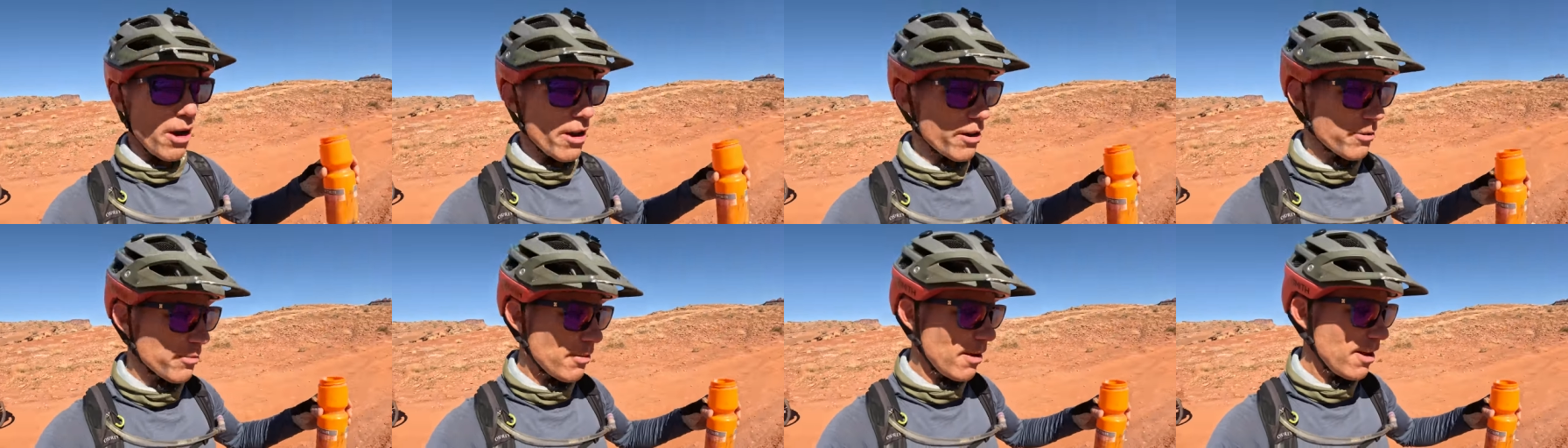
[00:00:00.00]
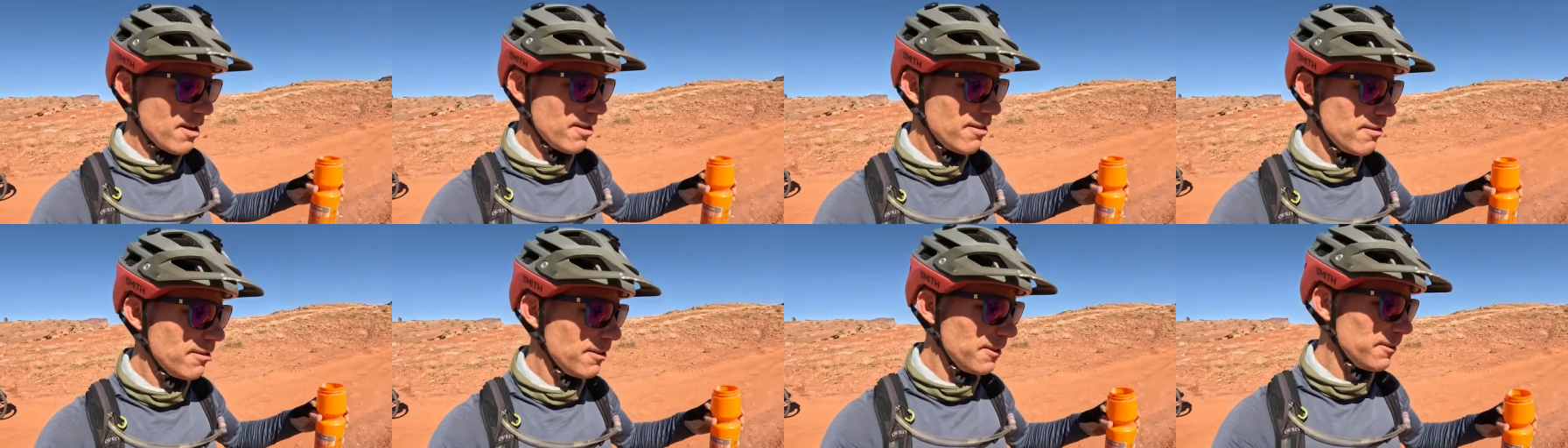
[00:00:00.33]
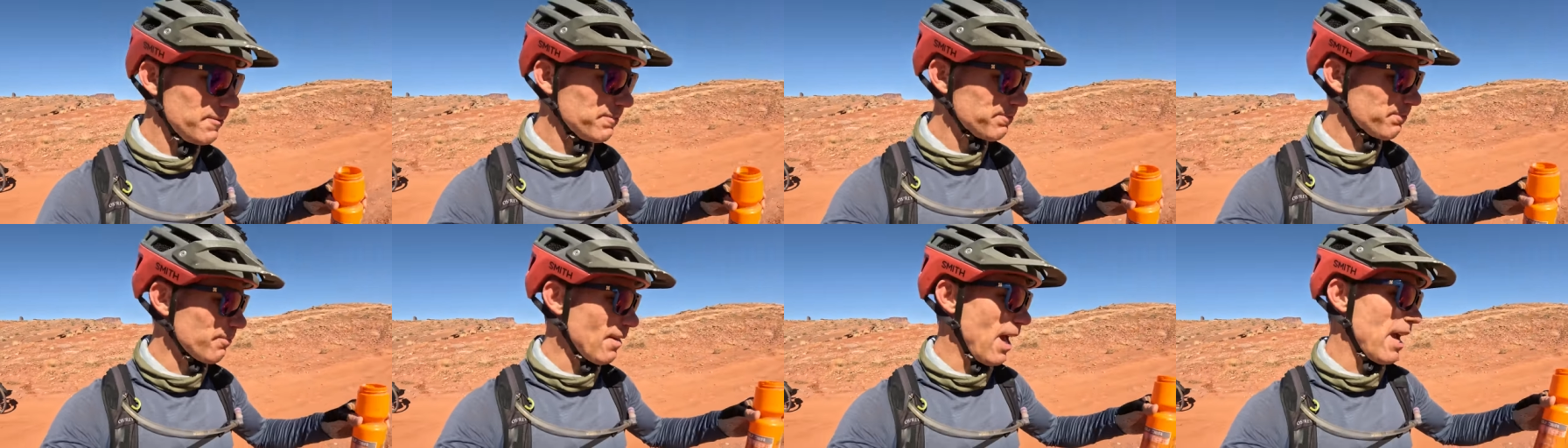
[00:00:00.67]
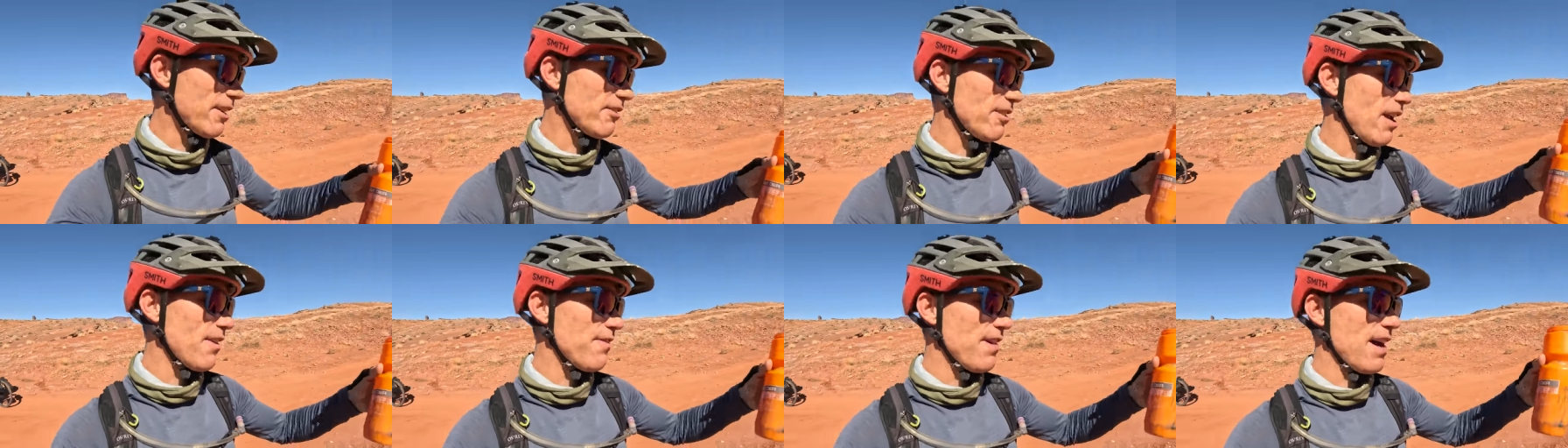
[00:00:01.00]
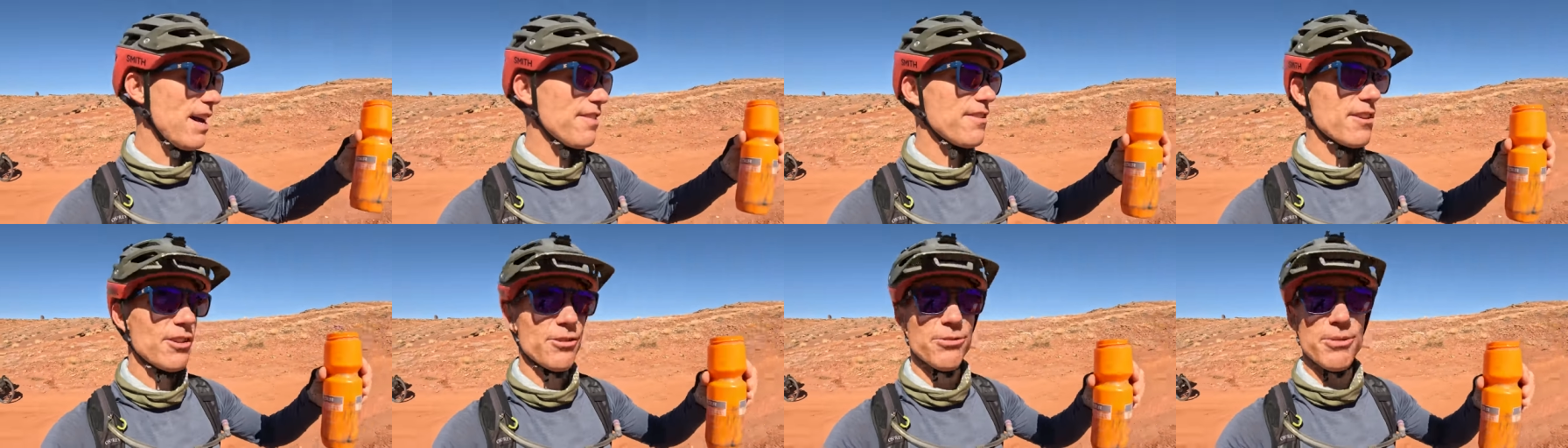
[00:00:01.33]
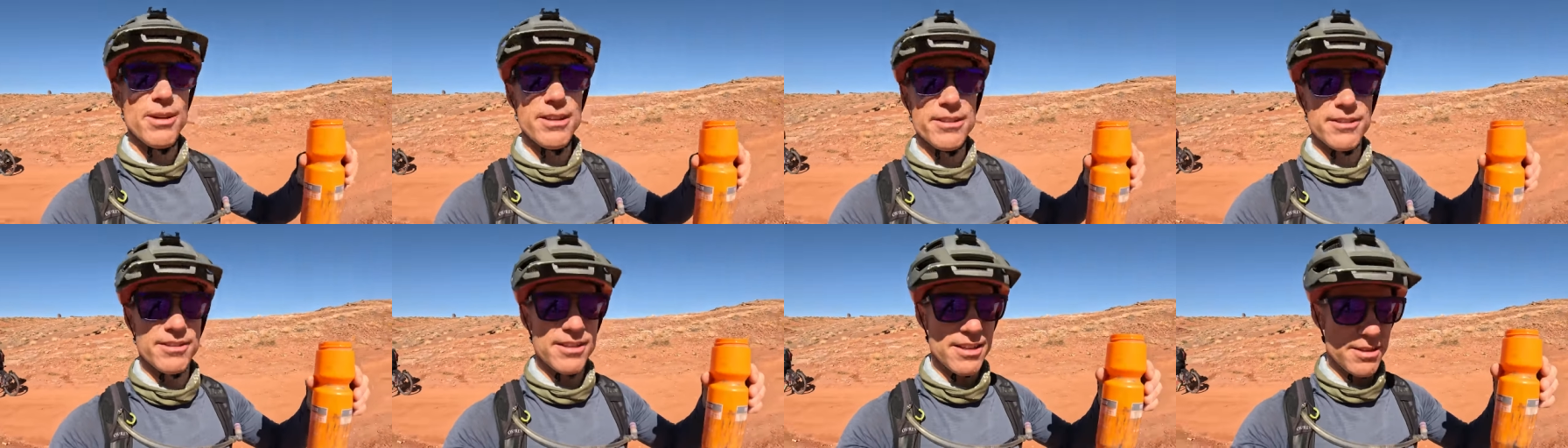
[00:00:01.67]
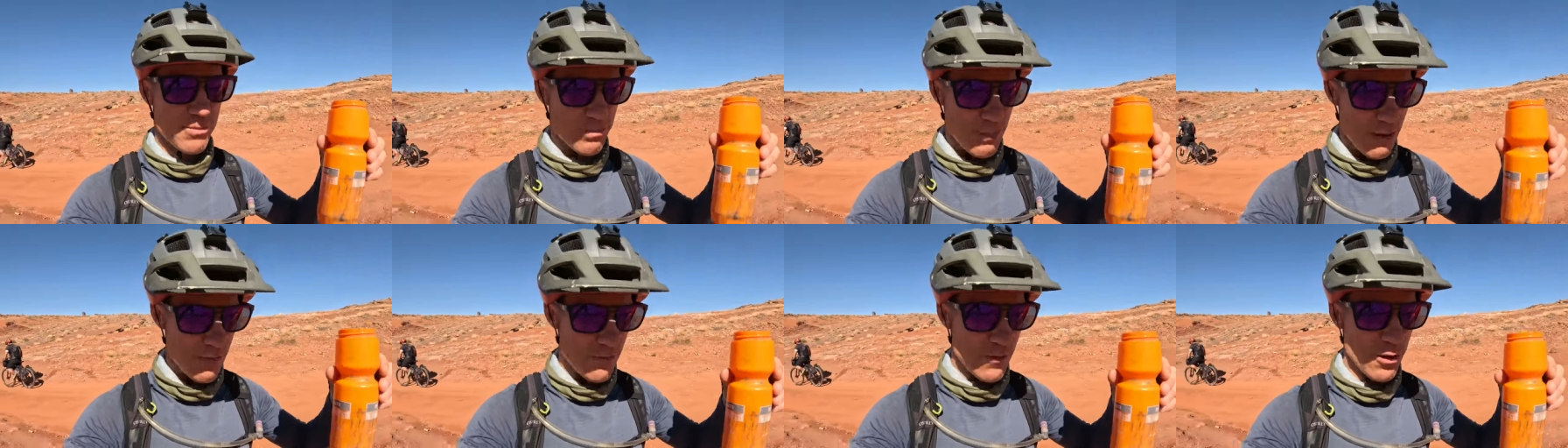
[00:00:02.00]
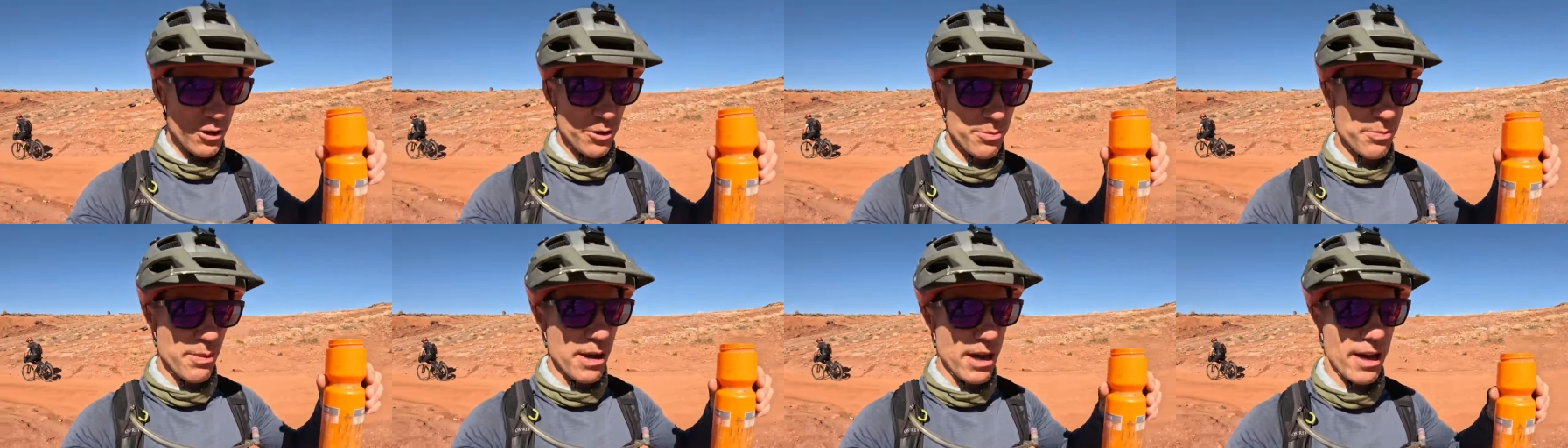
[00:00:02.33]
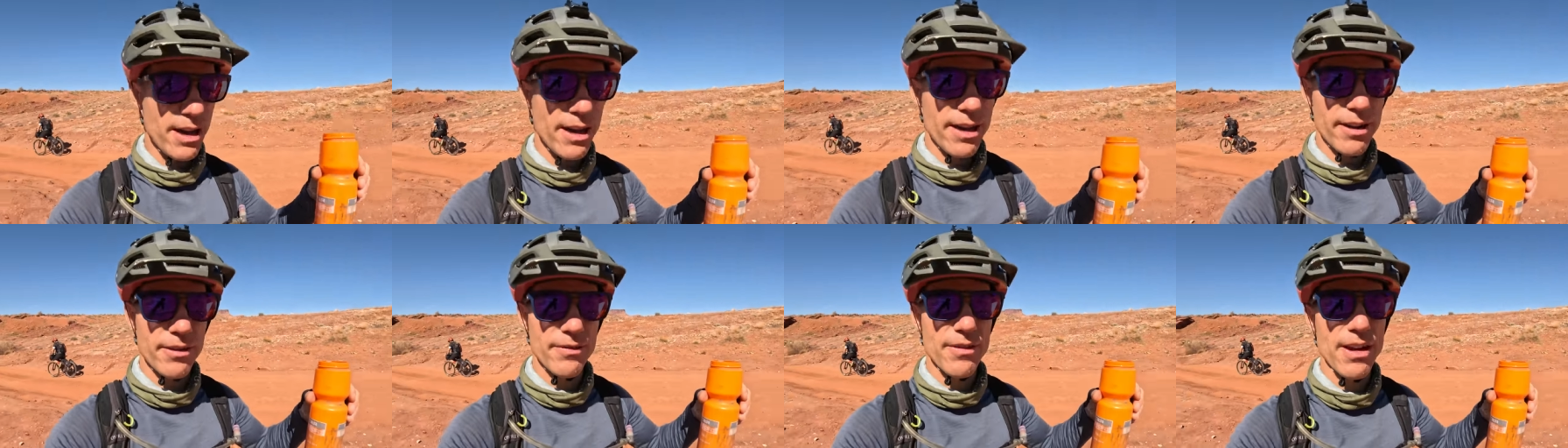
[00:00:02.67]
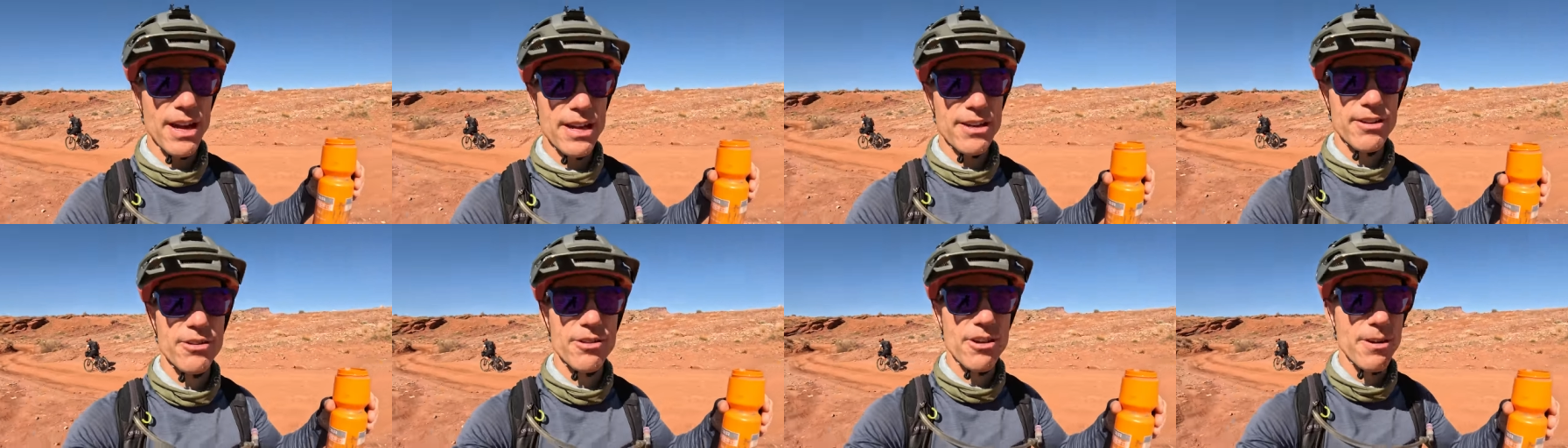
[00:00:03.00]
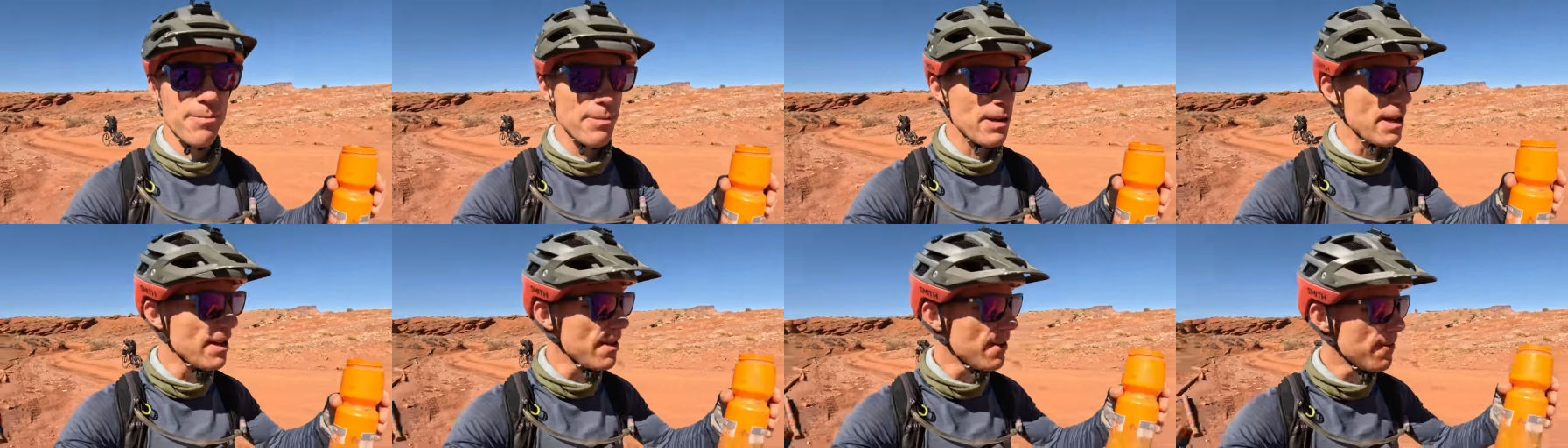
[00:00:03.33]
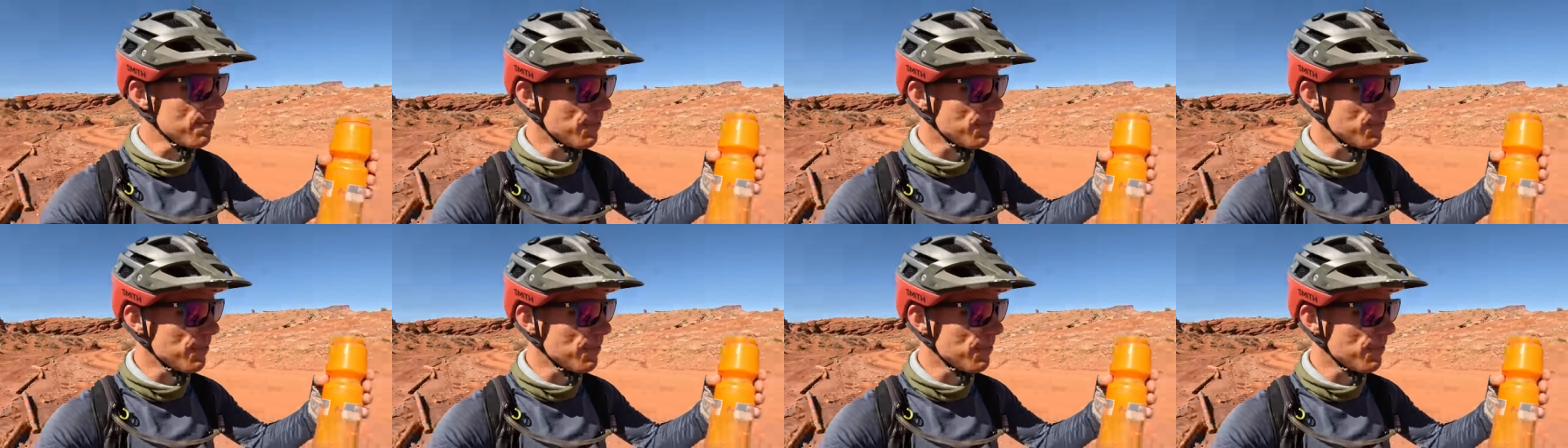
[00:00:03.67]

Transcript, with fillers: water bottle? Actually, I've had this one since my first Baja Divide trip